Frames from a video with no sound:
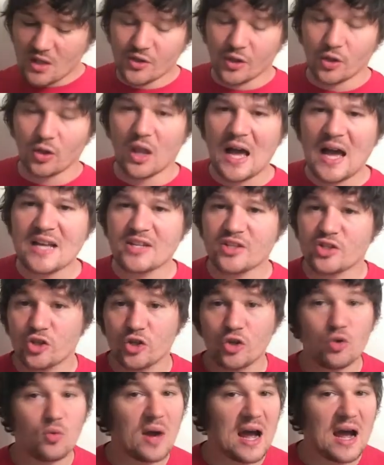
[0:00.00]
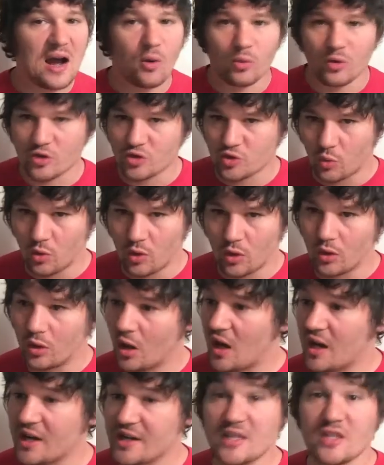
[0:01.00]
the last 2 hours were a
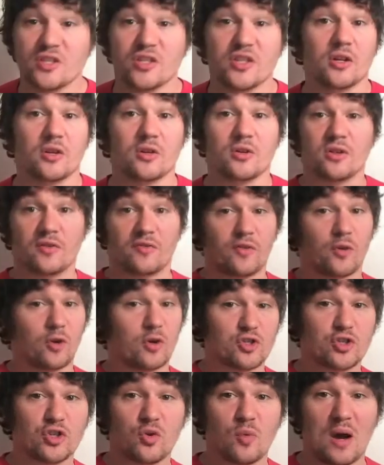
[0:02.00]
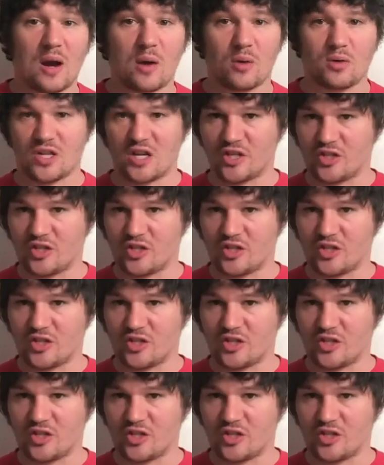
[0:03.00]
lot easier than the first 2 hours.